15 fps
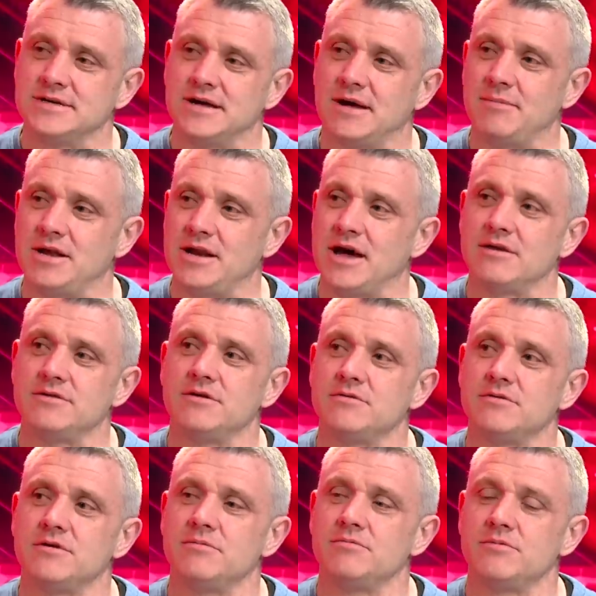I mean, how the
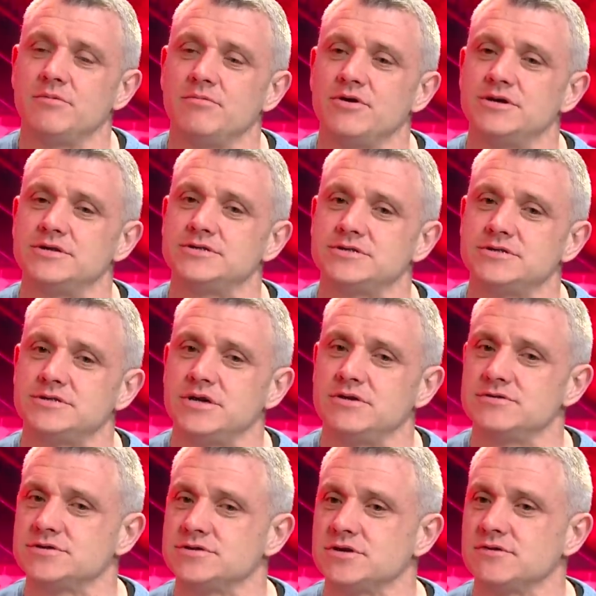British
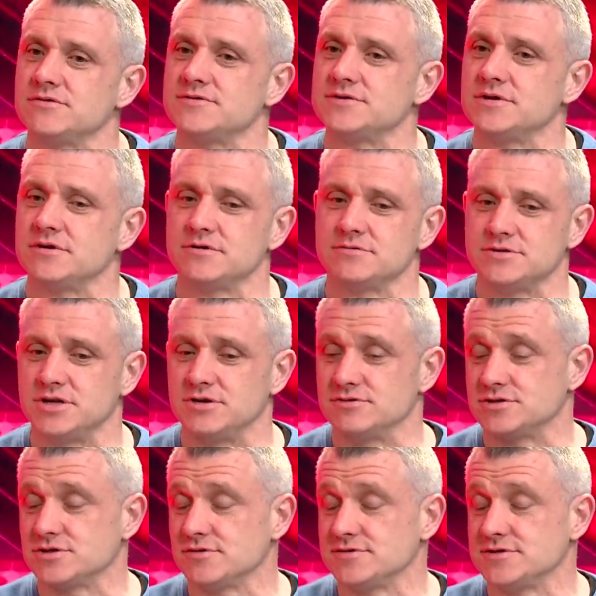Secret Service or Secret
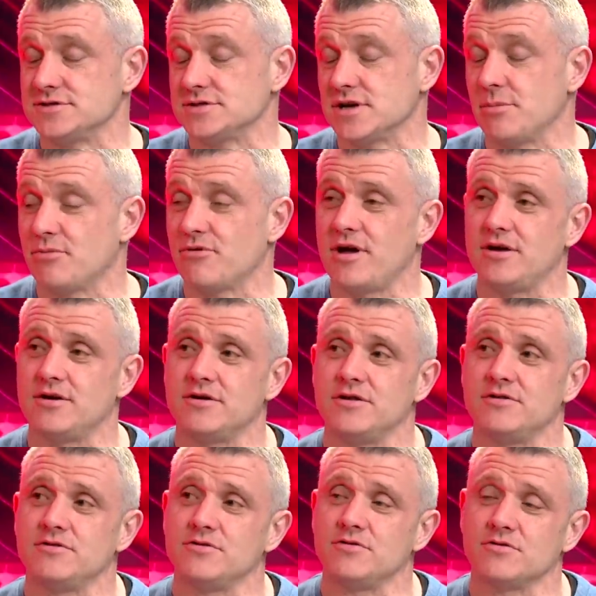Services operated in
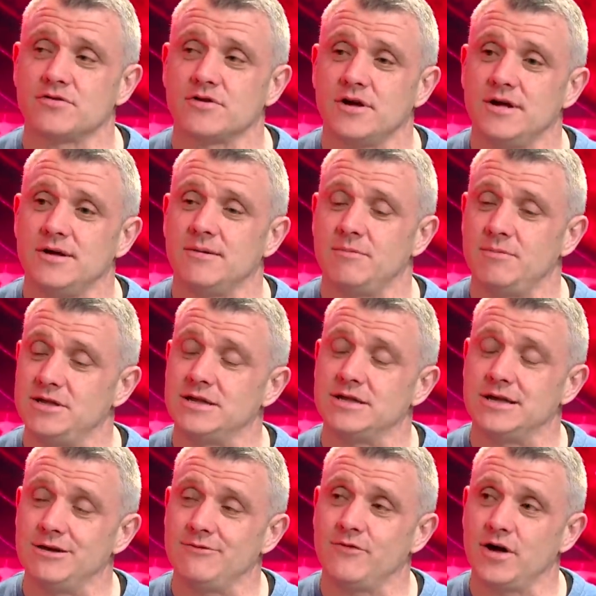the north. I mean, they
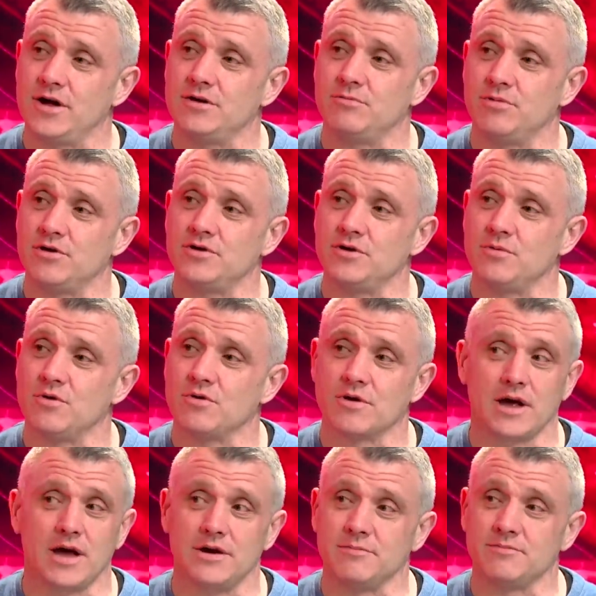did fight a bloody war
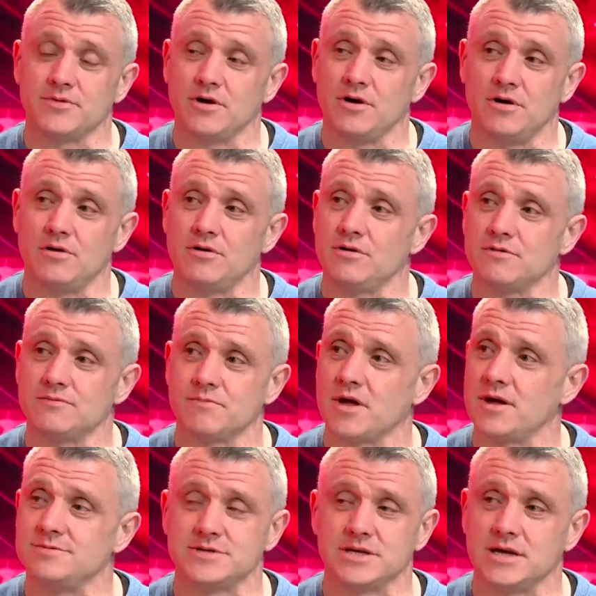and get up to all
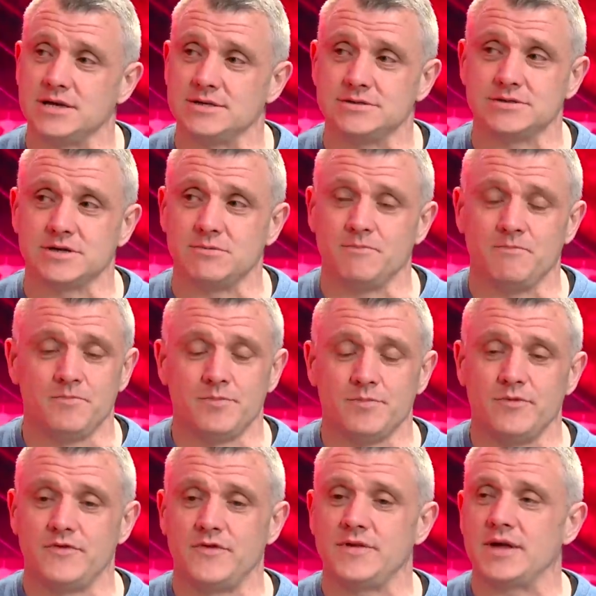types of things. And
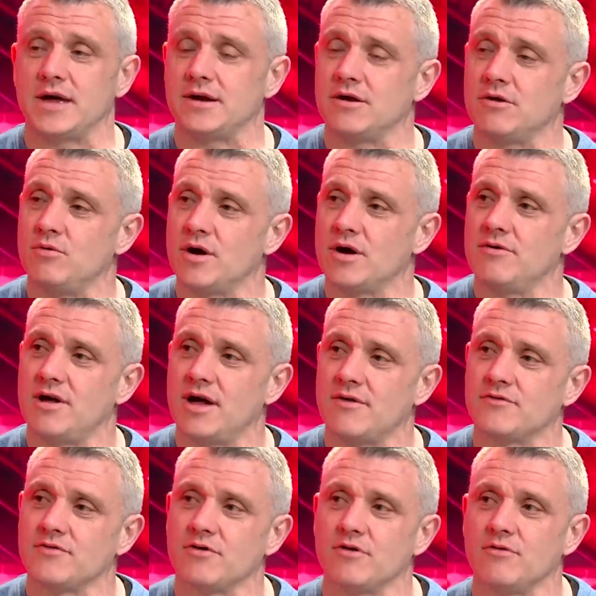we've seen that inquiry
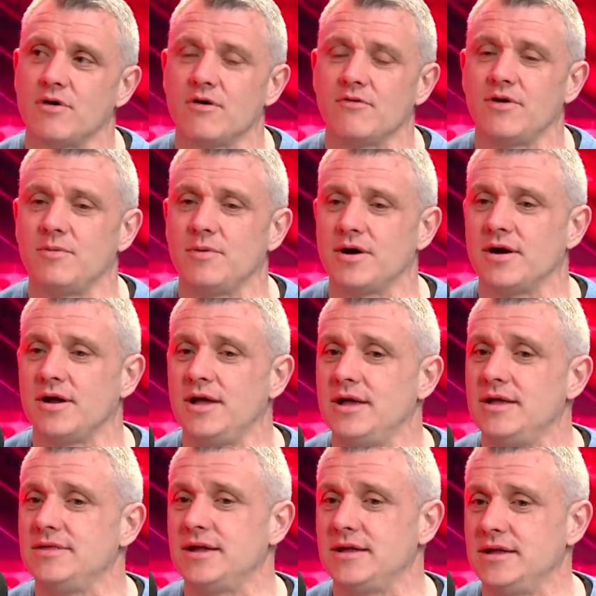after inquiry where
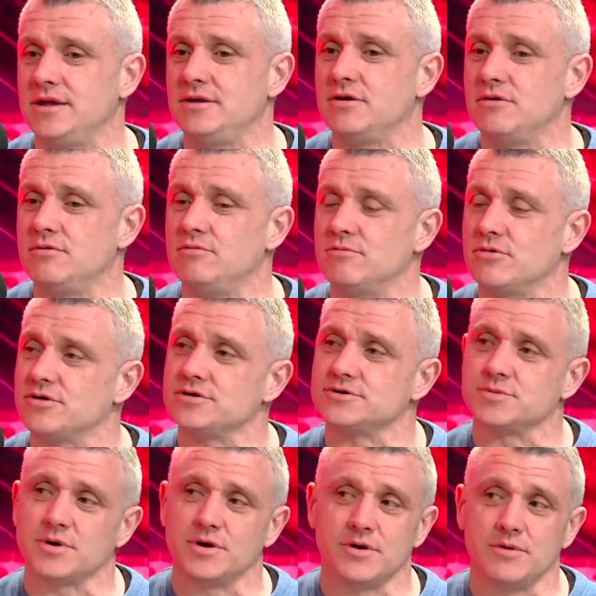they did know murders
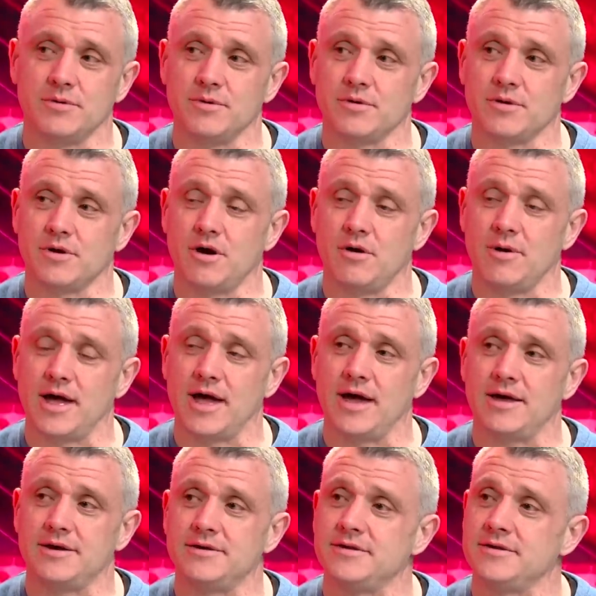were going to go
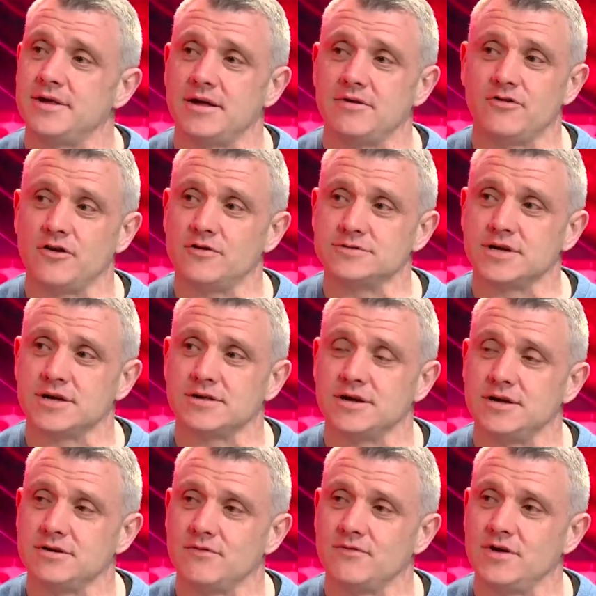ahead. They chose not to
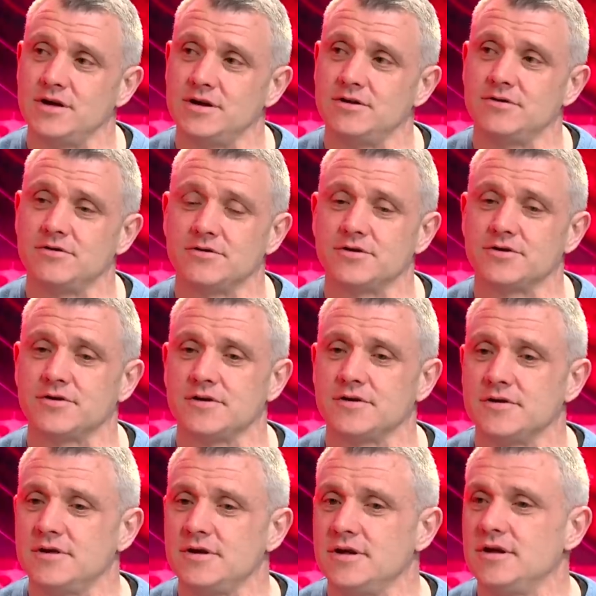intervene in order to
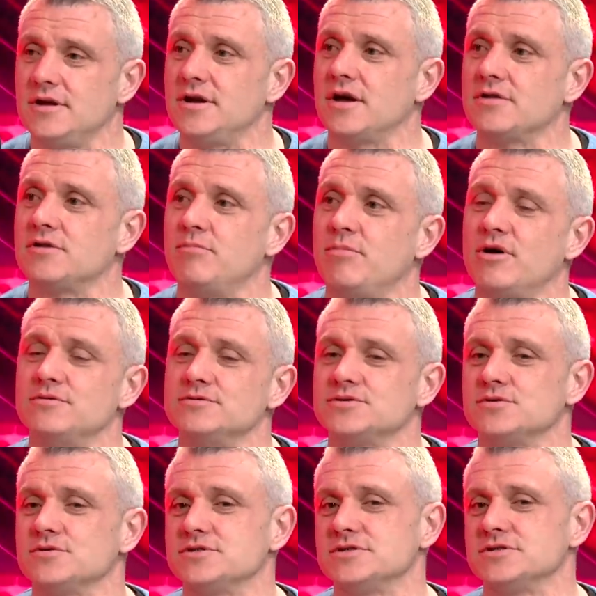not to blow
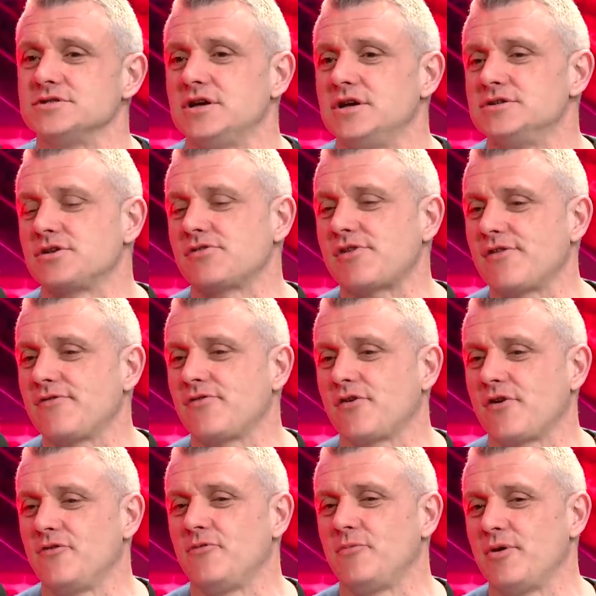sources. So that's the
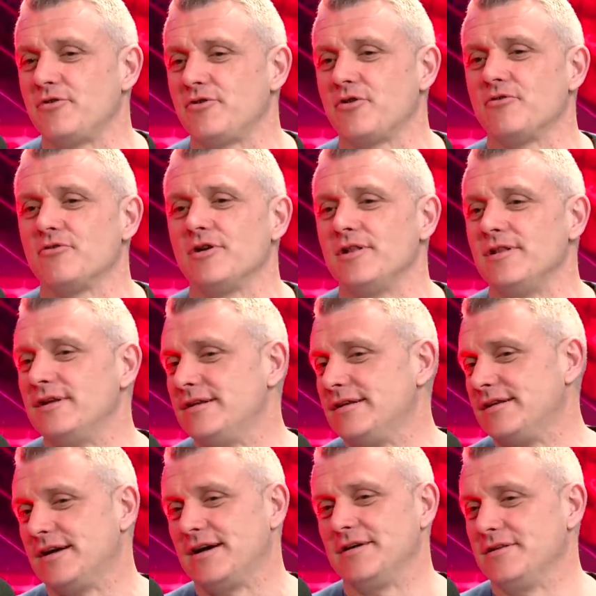conspiratorial.
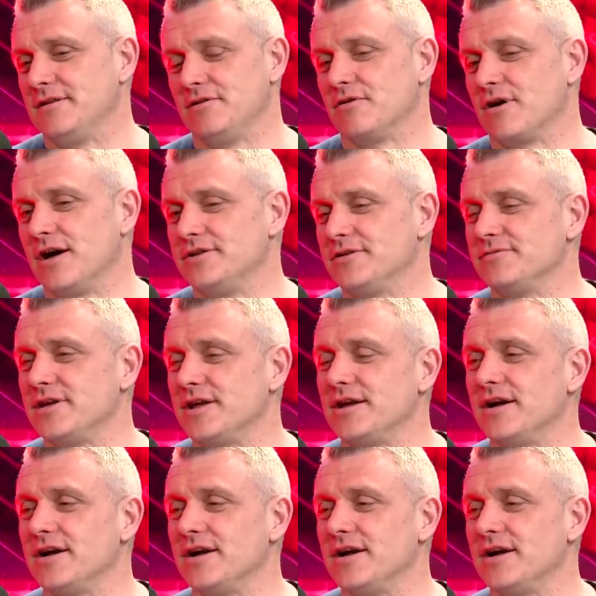Look, I don't think...